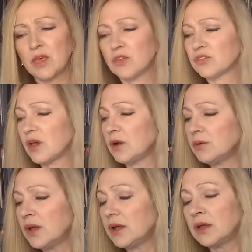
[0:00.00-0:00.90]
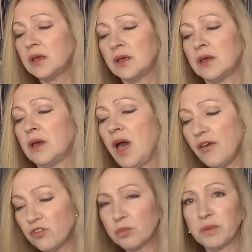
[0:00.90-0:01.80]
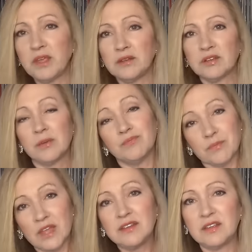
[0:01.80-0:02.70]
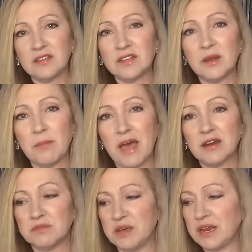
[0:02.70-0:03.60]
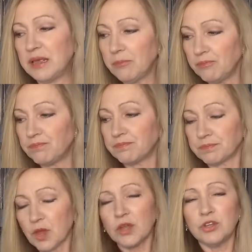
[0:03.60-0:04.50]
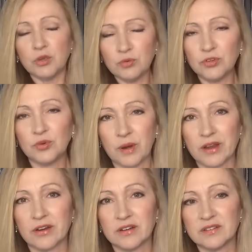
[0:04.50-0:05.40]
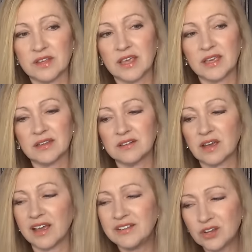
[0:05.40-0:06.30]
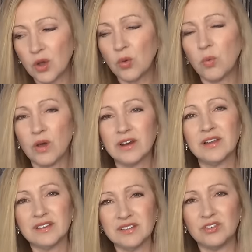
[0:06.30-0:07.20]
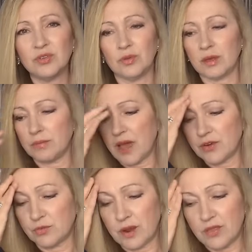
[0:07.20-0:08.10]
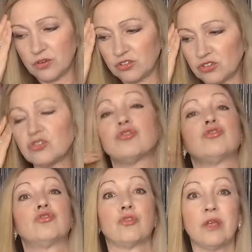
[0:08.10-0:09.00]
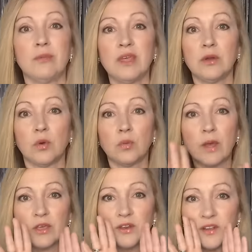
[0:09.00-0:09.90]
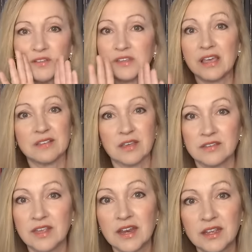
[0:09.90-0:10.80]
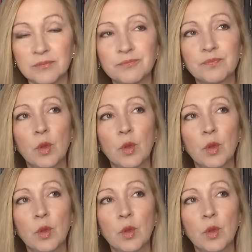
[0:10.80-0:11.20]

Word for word: So I've spent a decent amount of money on U2 records, and I don't want to listen to them. I'd rather just stream it. Oh my goodness, yes, I said it.